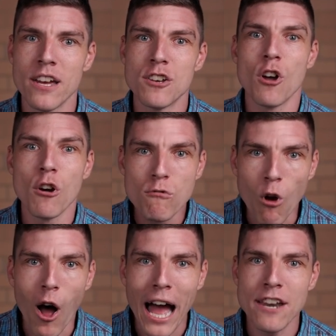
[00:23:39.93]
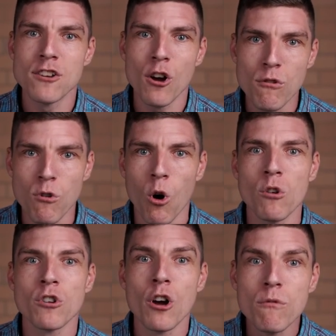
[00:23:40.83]
No right, no
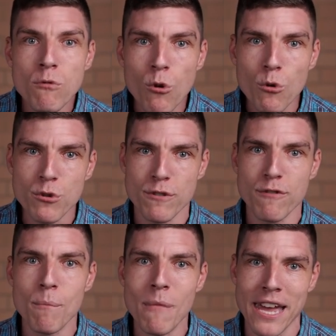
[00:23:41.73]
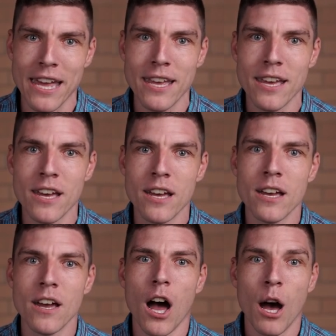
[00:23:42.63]
wrong, no rules for me.
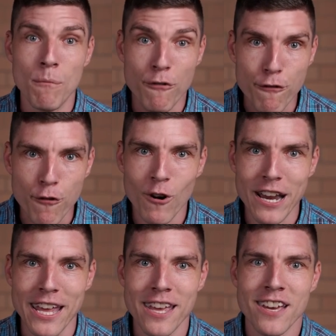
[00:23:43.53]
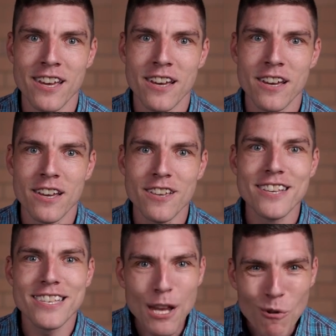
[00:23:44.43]
I'm free. You
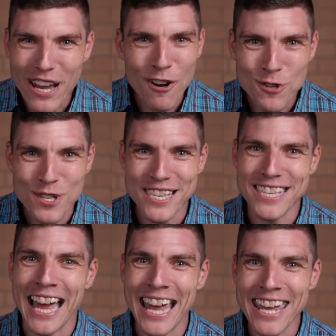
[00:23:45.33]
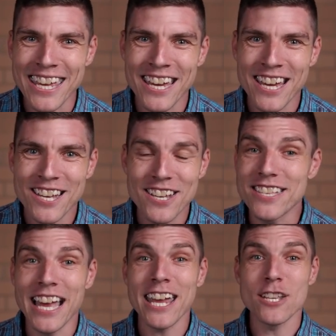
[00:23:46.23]
see what Elsa's saying?
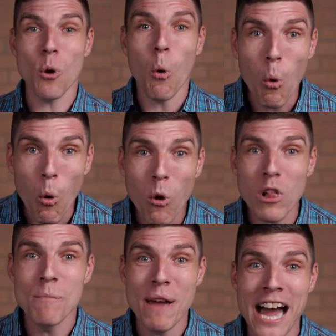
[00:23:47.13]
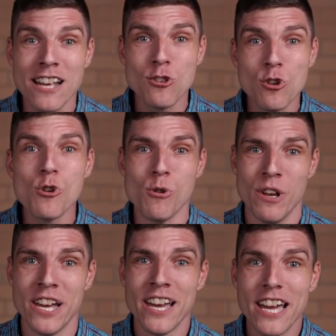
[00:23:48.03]
She's saying it's all about
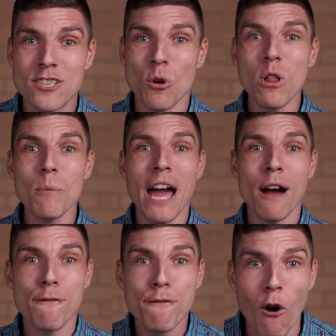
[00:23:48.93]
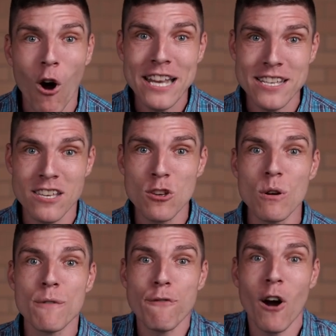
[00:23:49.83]
you. It's all about finding
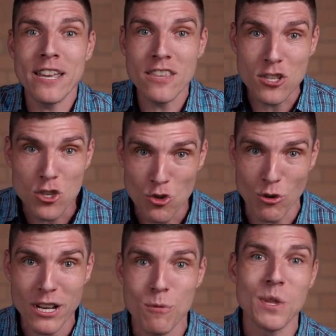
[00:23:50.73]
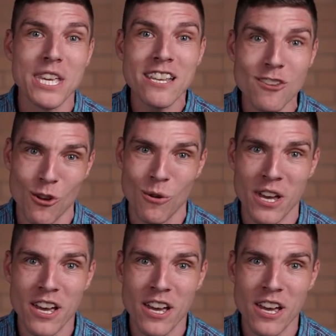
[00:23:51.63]
you and finding the strength within you.